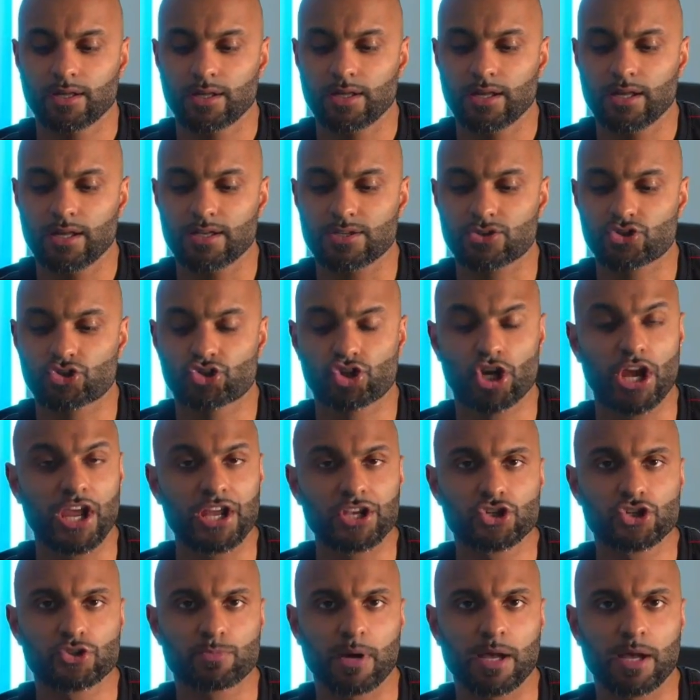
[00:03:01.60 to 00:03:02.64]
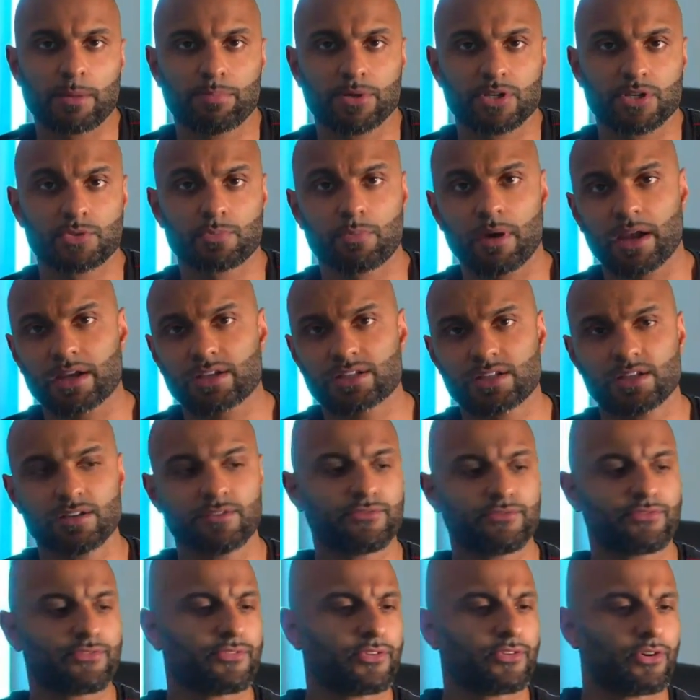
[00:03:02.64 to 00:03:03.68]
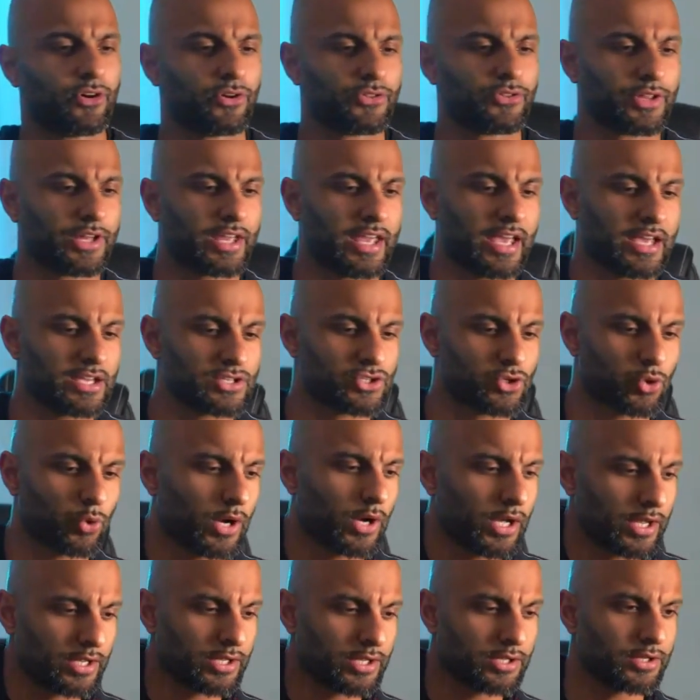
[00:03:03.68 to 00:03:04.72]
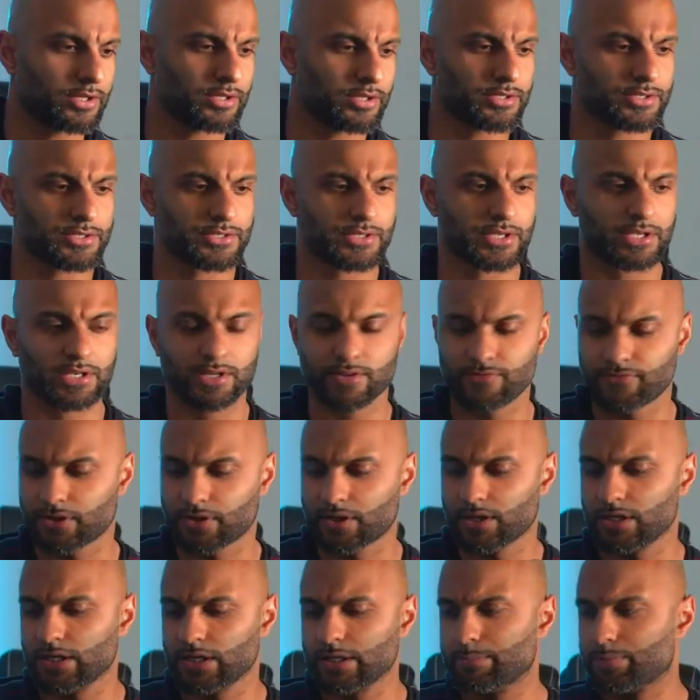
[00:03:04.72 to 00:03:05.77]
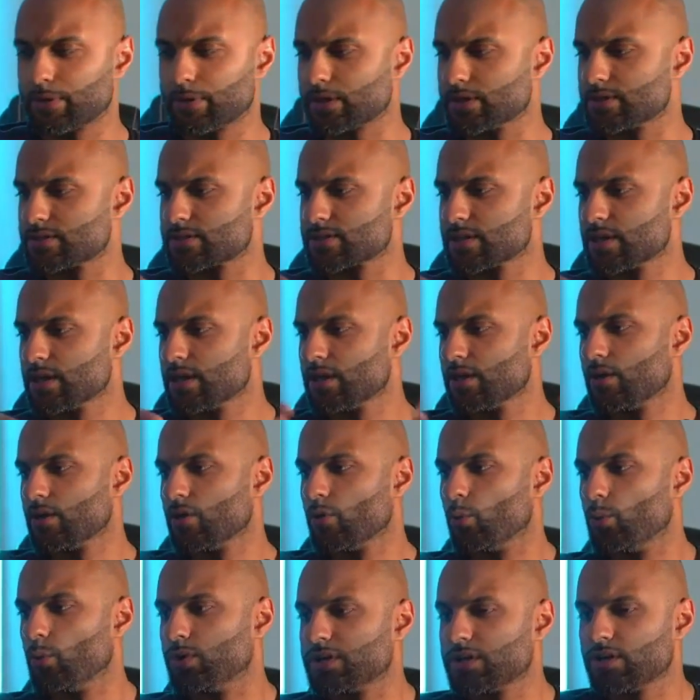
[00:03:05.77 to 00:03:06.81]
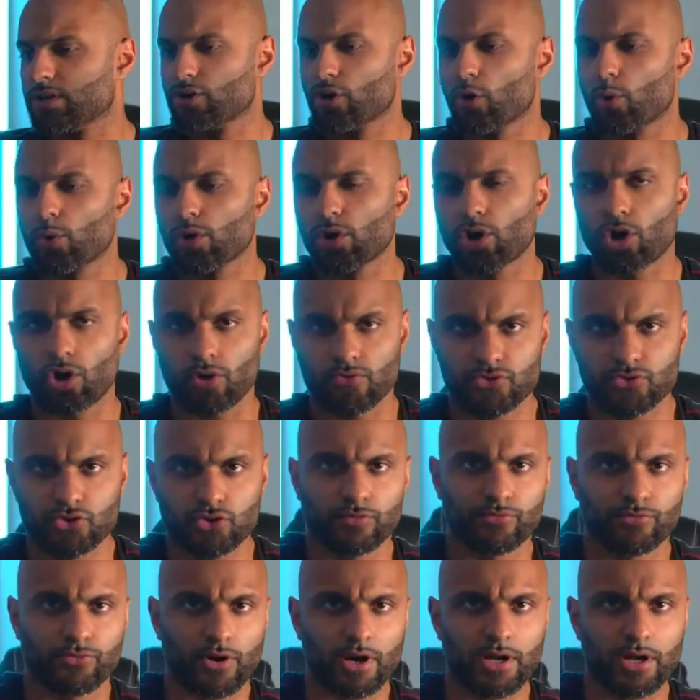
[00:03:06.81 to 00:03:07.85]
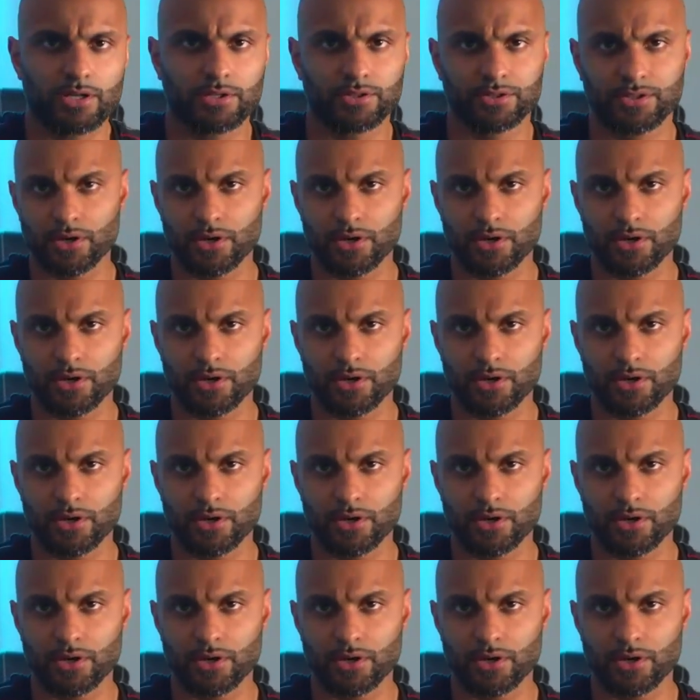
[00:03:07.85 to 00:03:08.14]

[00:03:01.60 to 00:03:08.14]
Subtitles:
it's changed my perspective on the case quite significantly because we didn't know a lot of stuff, right?